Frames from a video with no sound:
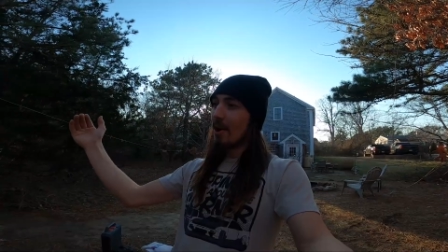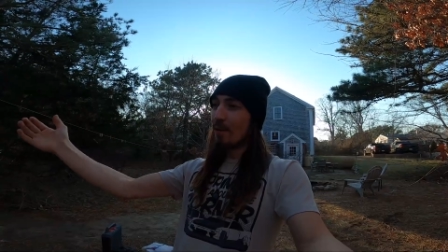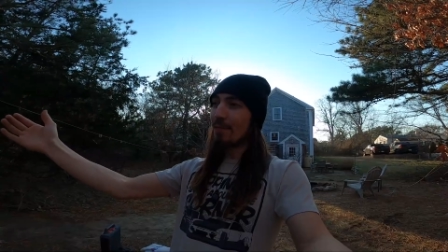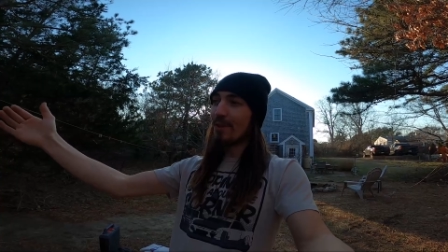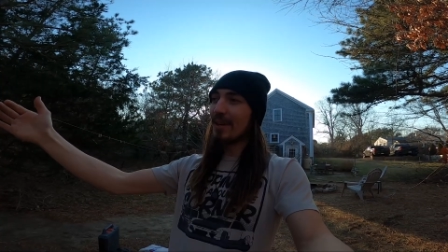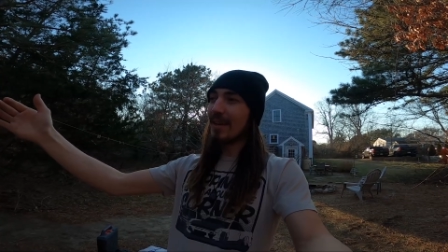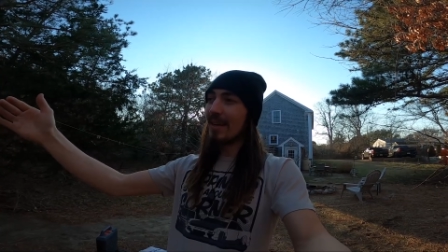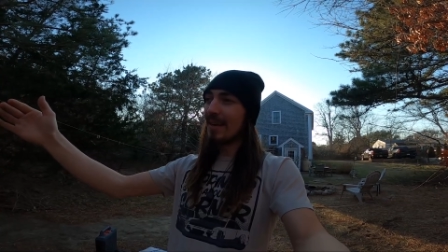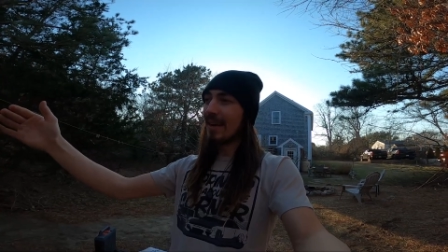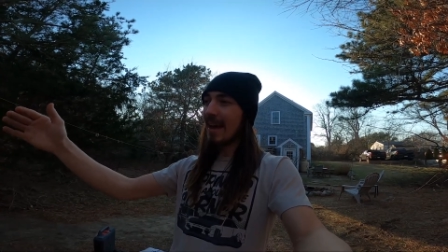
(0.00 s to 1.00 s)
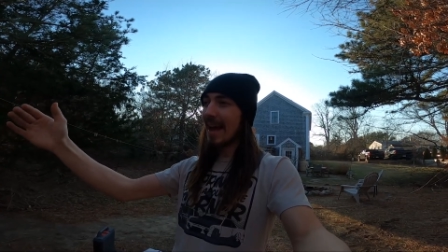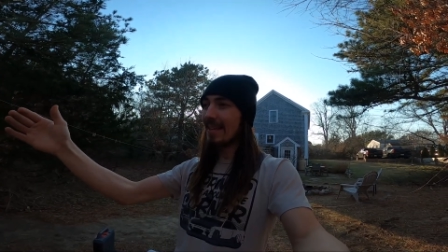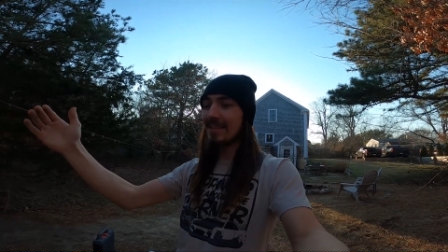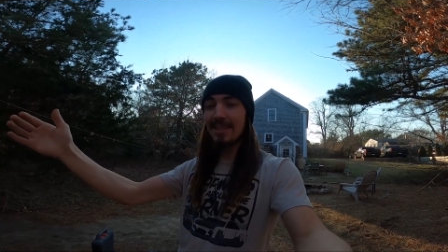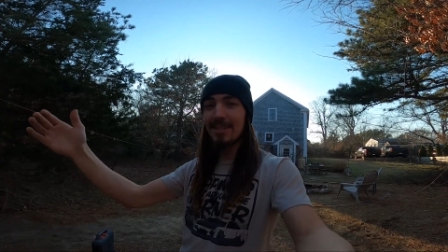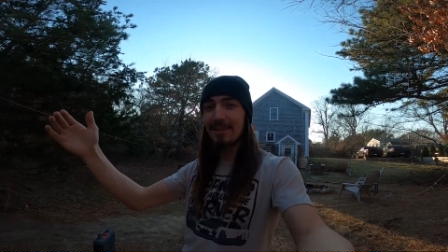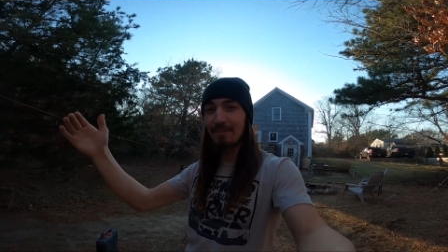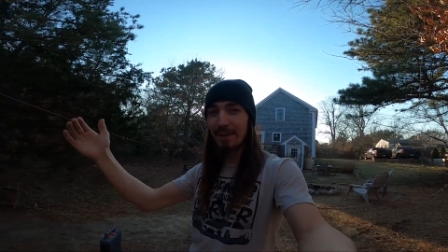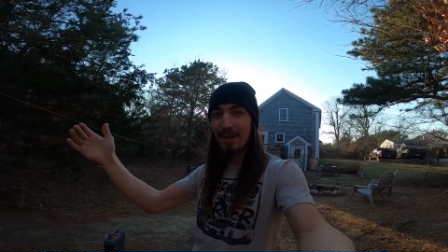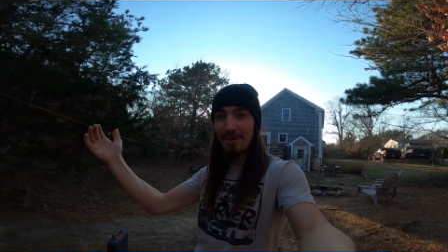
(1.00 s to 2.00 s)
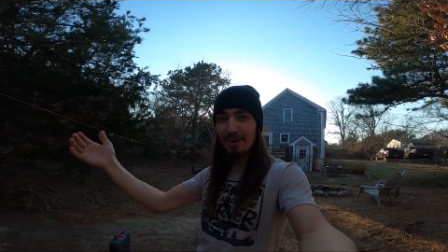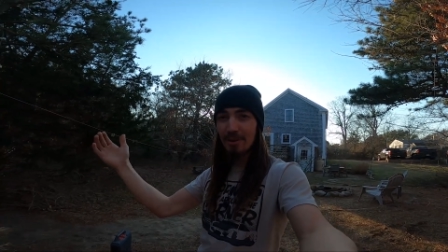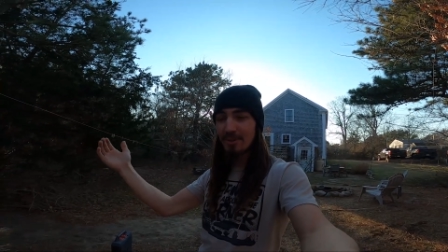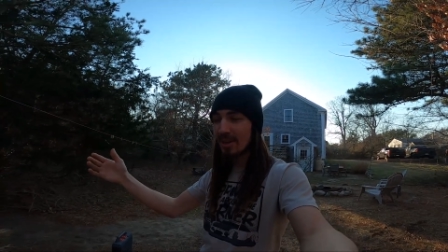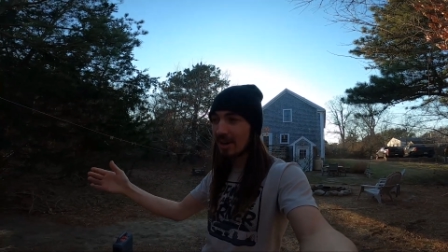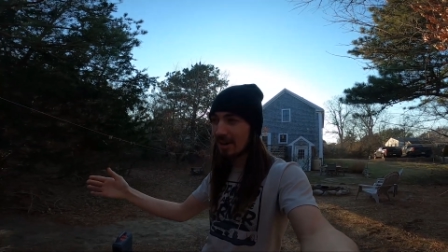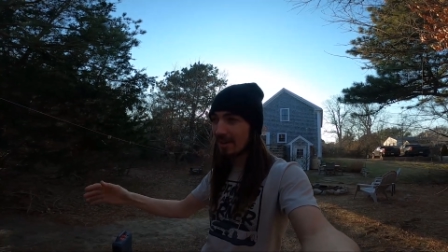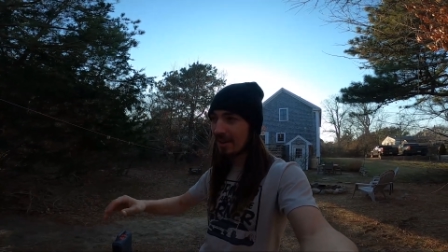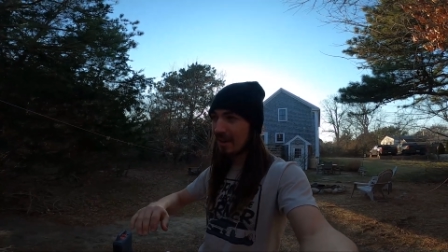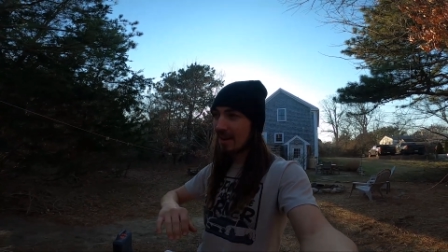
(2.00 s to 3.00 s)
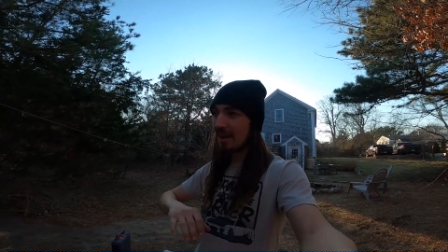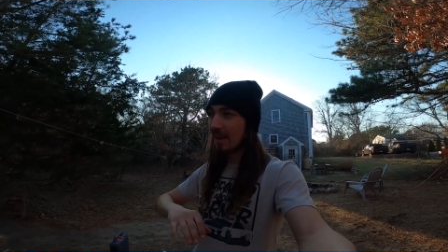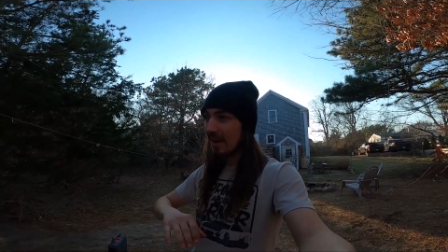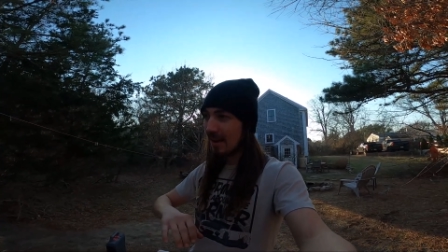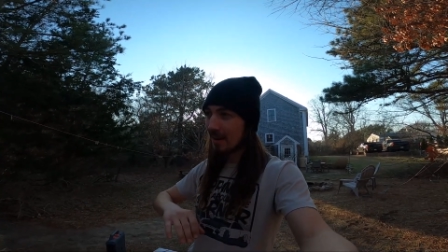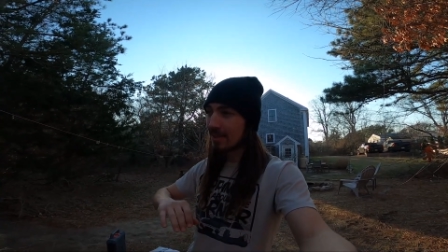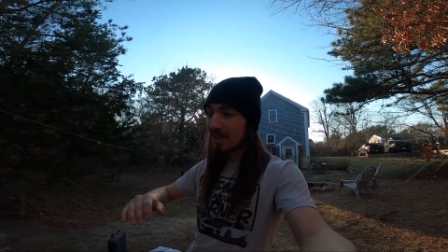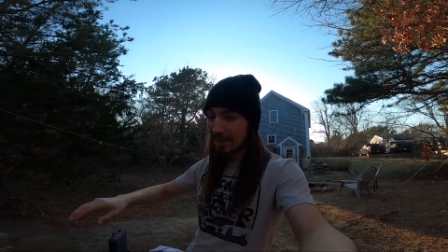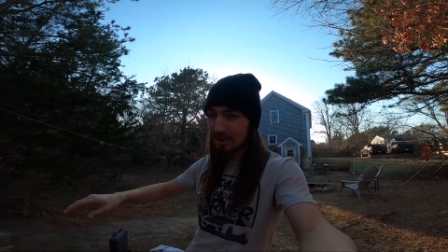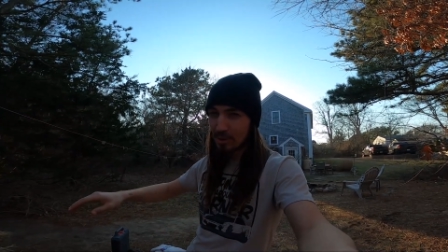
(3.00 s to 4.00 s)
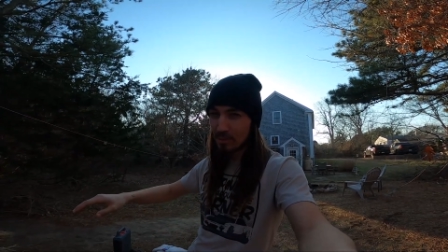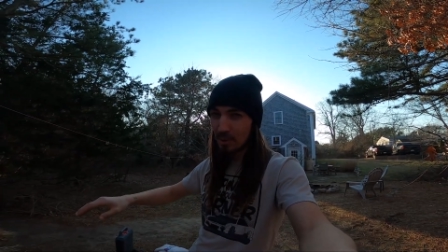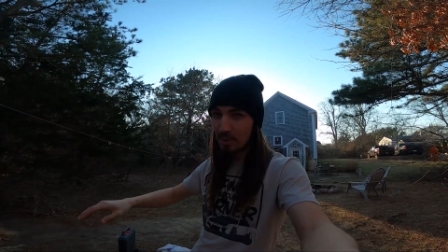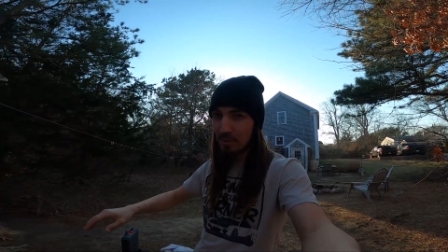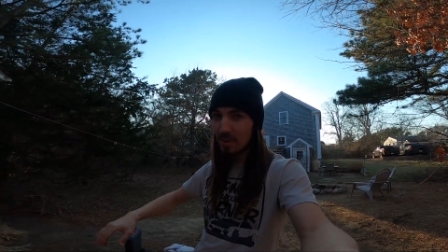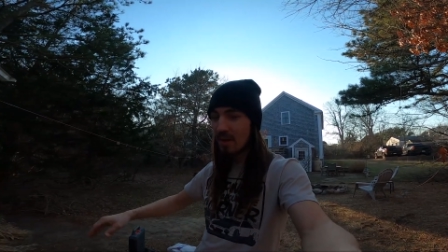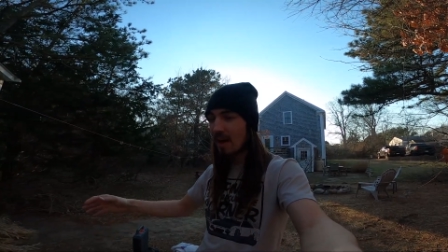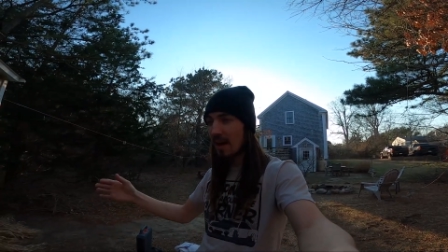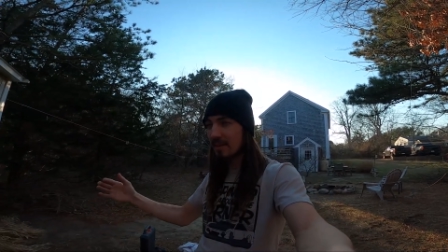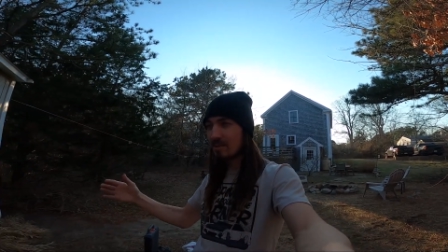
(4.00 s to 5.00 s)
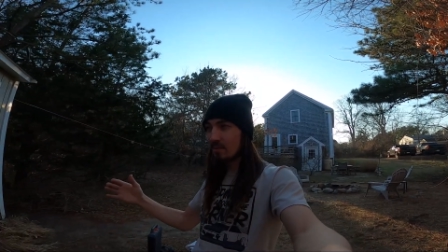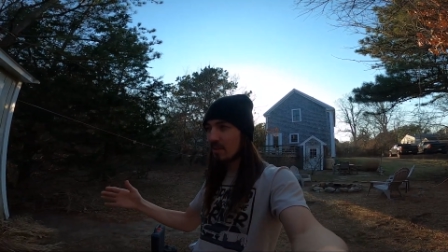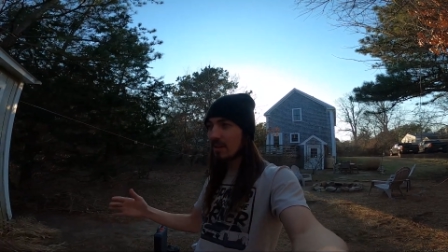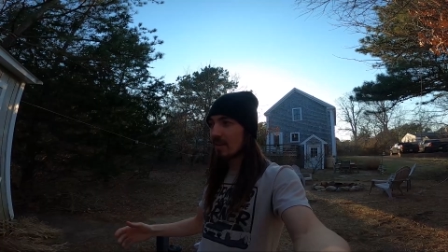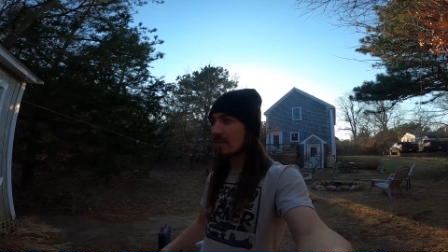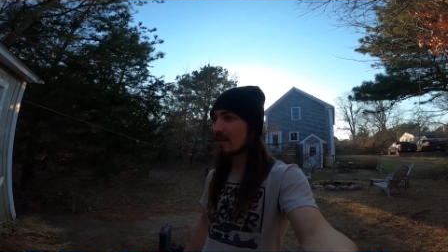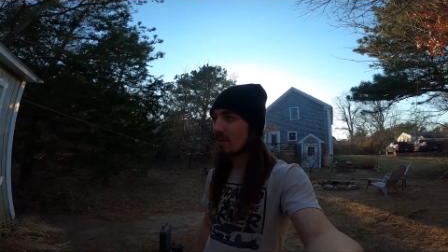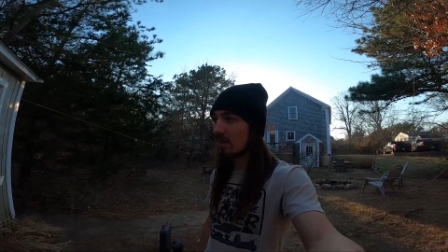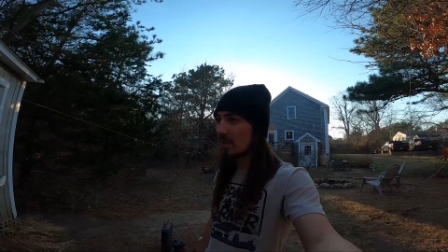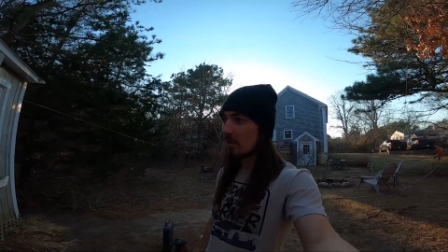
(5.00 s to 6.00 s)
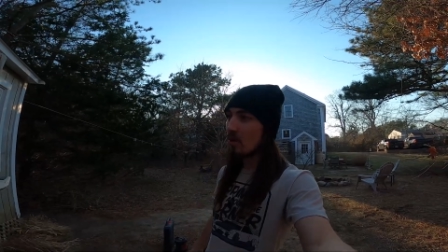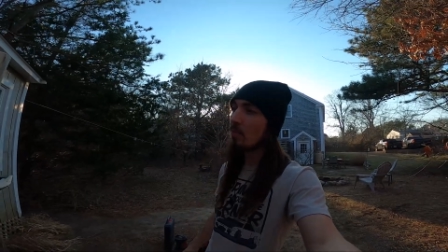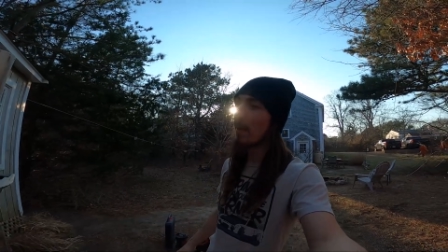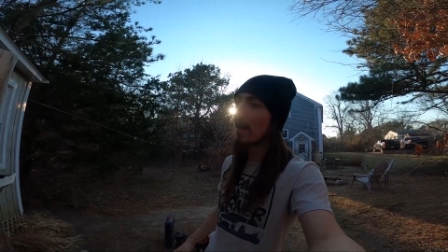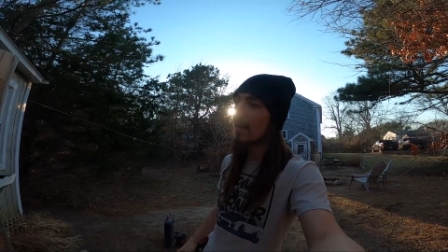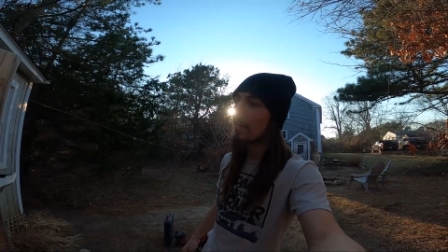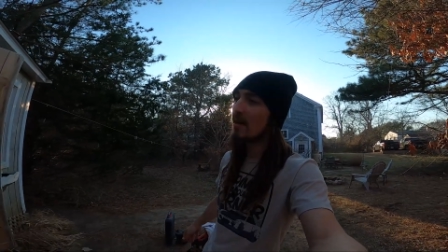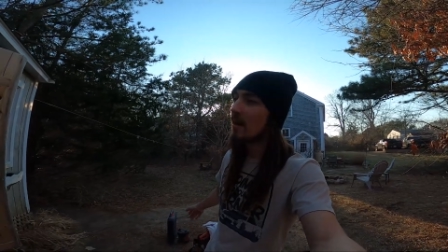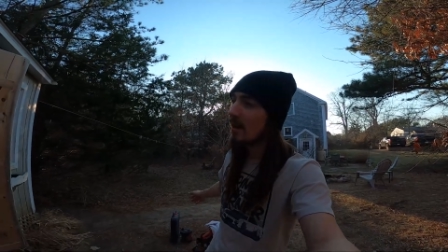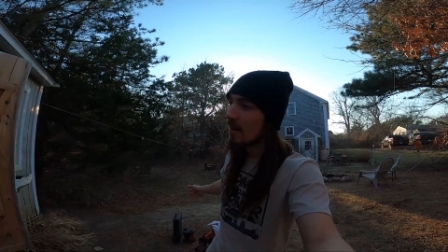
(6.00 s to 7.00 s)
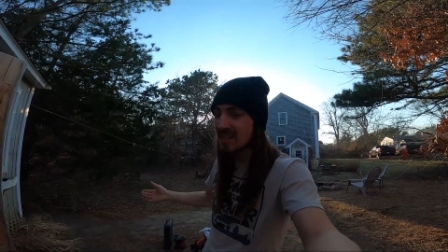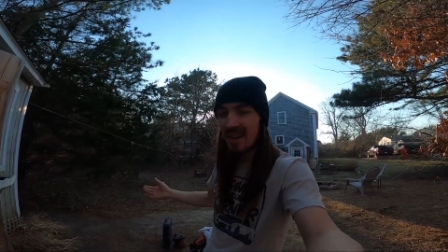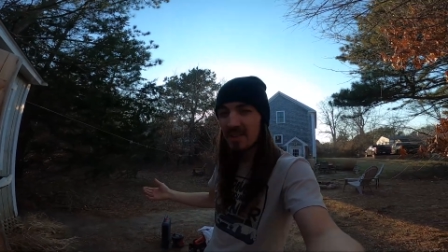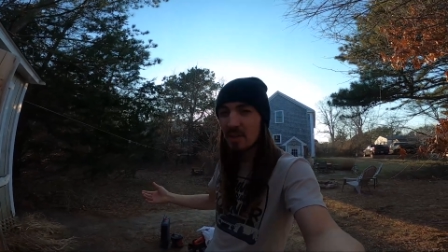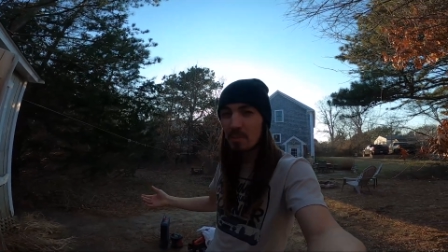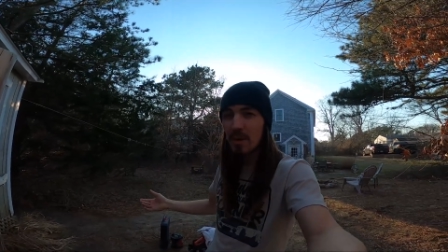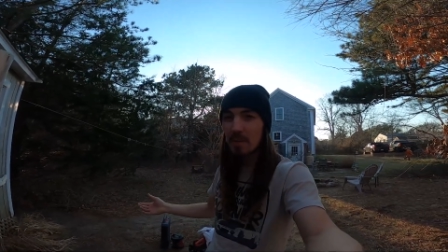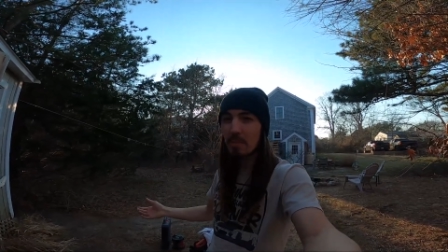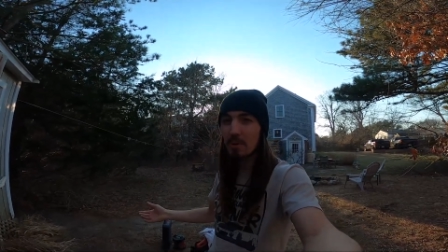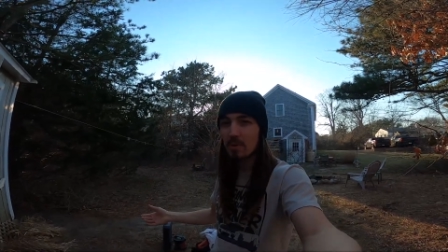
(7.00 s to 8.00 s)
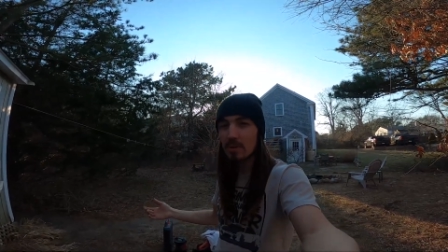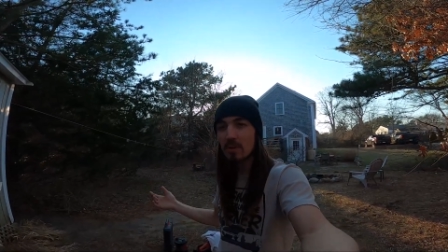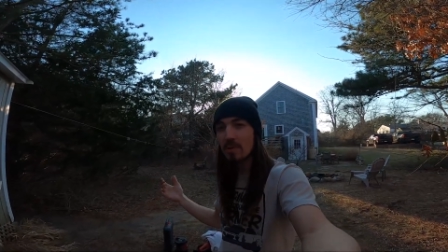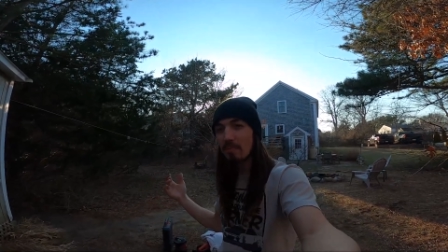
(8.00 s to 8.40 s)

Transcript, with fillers: Hopefully, as this video goes on, it's gonna go smooth. I don't think it's gonna be too bad. It's not too many bolts.